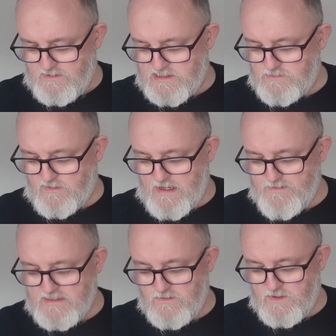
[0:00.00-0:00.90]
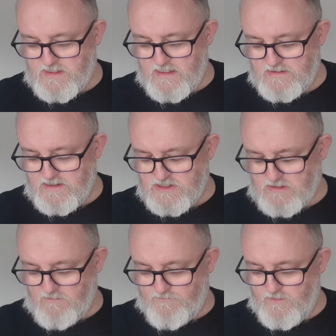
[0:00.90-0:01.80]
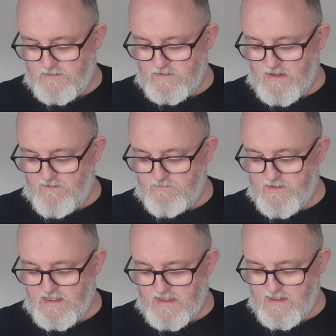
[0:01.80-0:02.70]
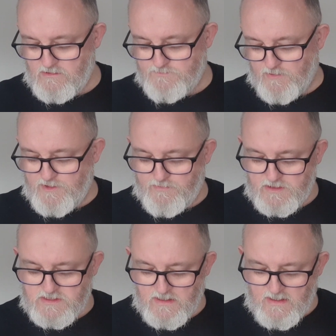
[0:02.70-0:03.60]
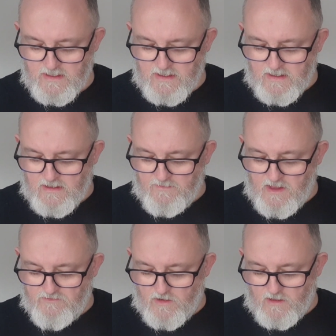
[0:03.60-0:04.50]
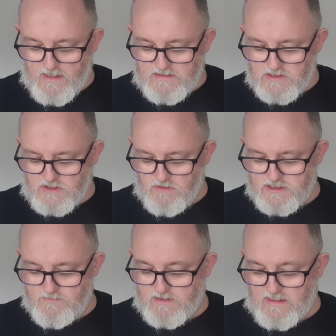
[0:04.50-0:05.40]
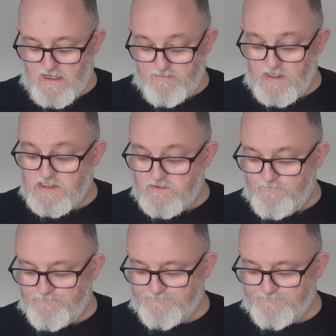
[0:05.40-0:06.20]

It says, we've collaborated with Indian street food and craft beer here as Bundobust. Therefore, our latest customer collaboration.